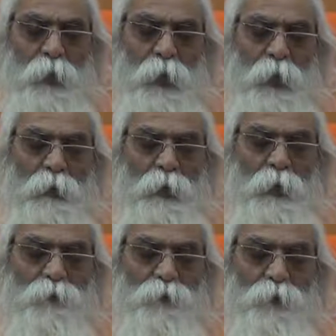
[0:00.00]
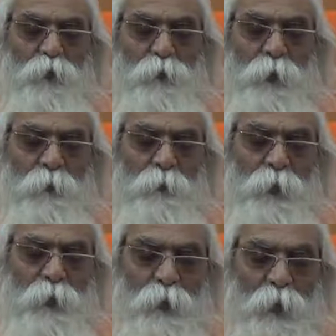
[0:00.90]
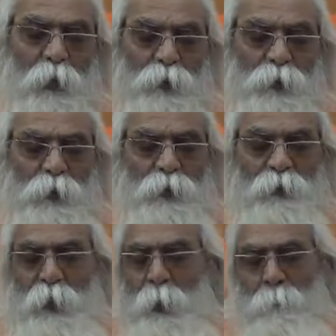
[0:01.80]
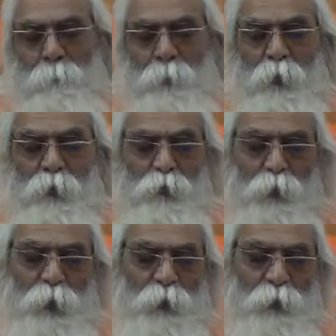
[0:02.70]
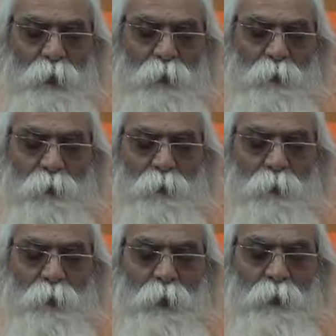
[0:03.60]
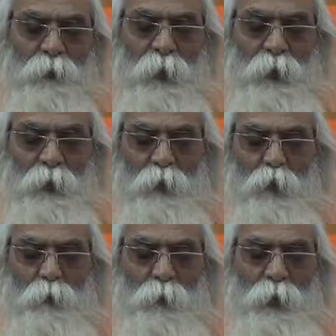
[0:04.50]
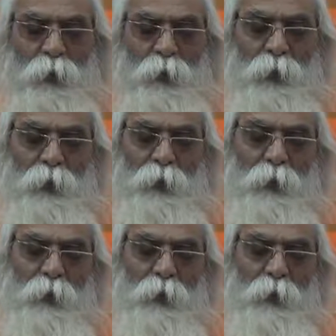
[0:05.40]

and if you will be caught in the doing, then you will